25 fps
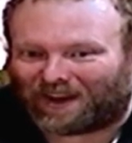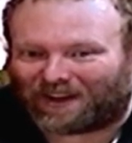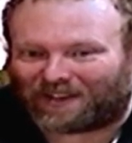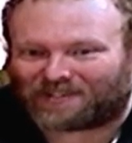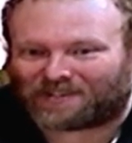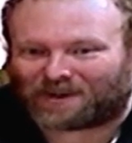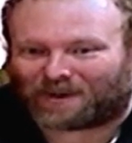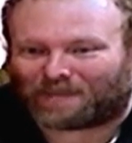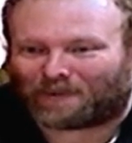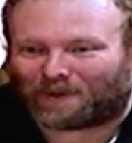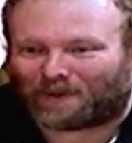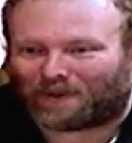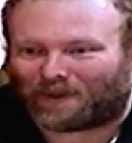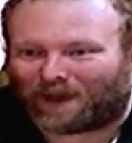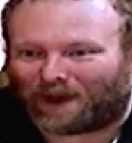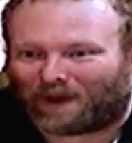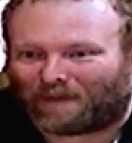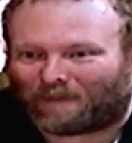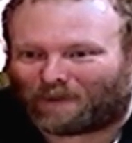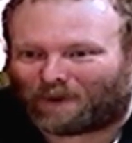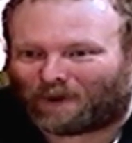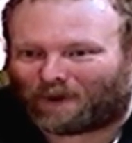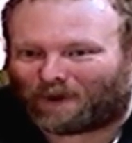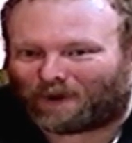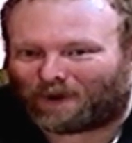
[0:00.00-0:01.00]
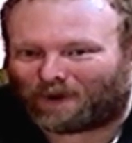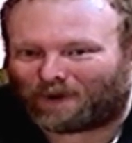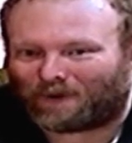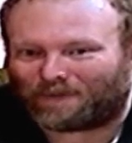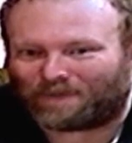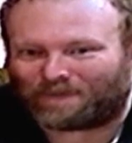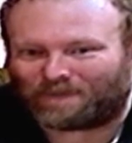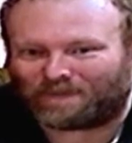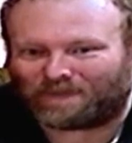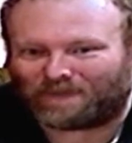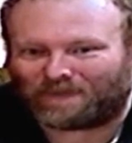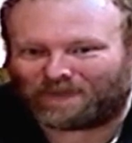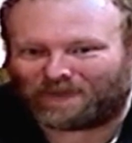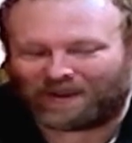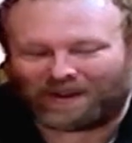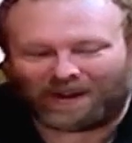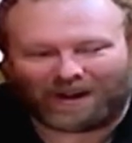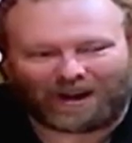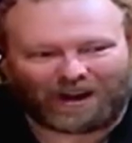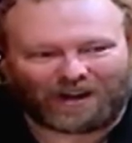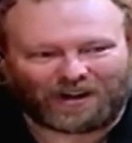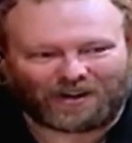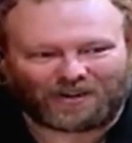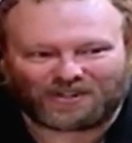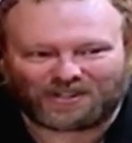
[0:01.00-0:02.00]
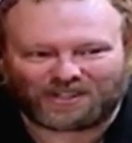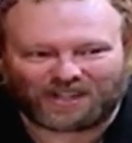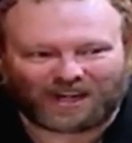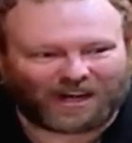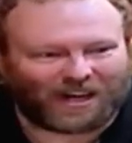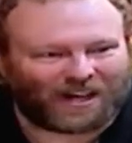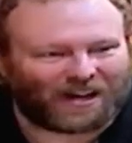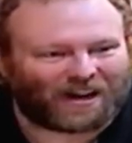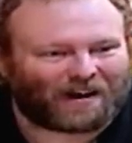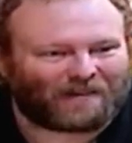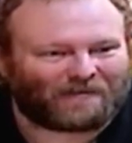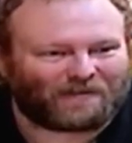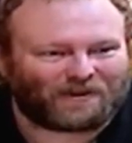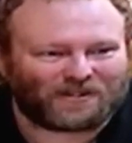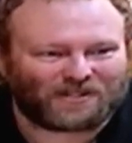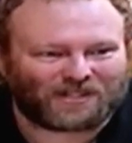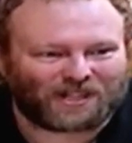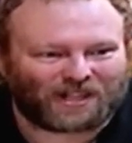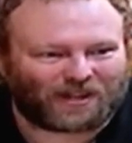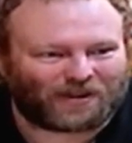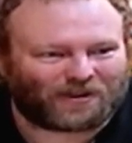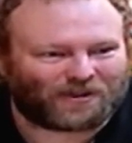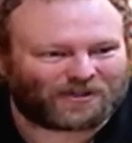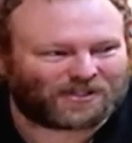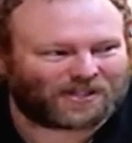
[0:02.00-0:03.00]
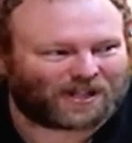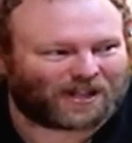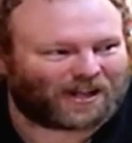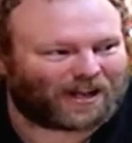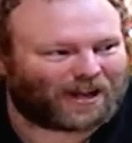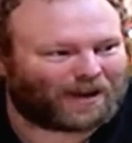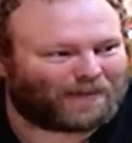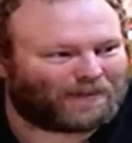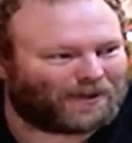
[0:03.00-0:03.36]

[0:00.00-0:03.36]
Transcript: it's up on that wall, and you see it every single Sunday.